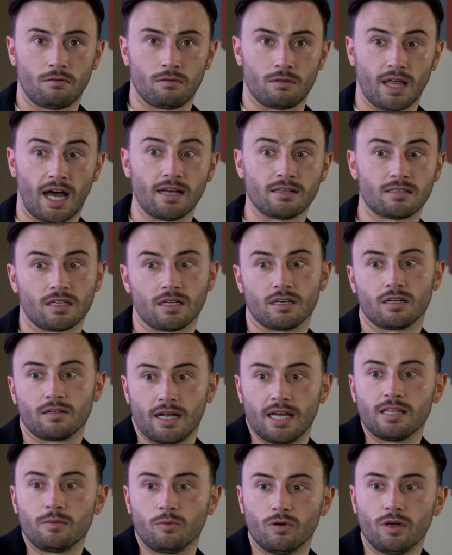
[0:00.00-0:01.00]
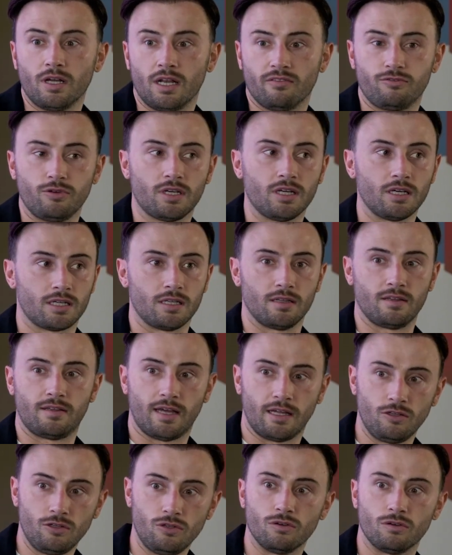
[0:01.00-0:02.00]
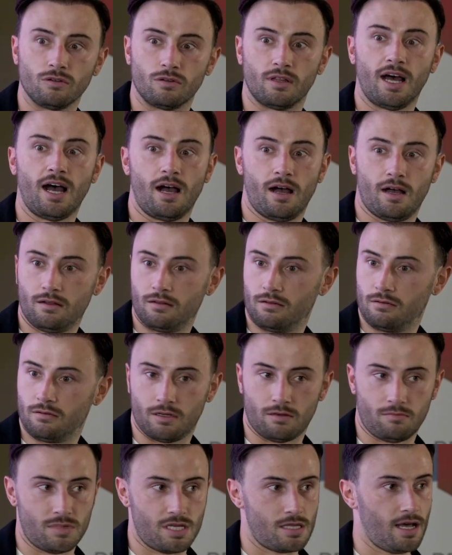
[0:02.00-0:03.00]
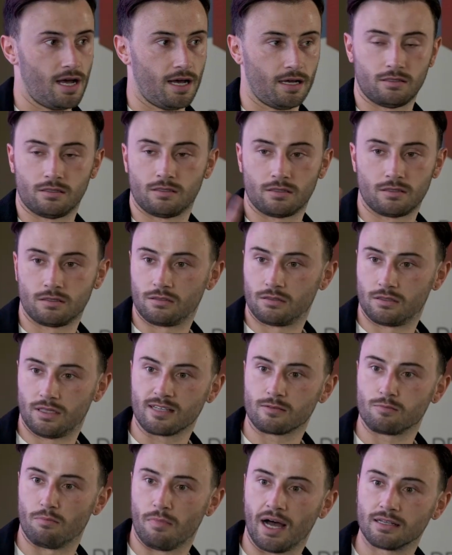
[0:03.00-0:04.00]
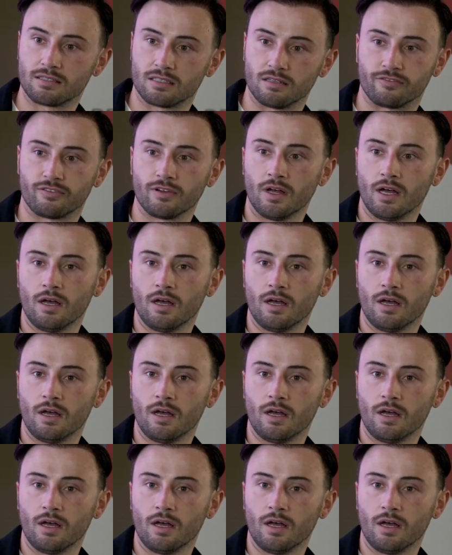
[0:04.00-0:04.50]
That's incredible. And if we can continue that, I mean, that's massive.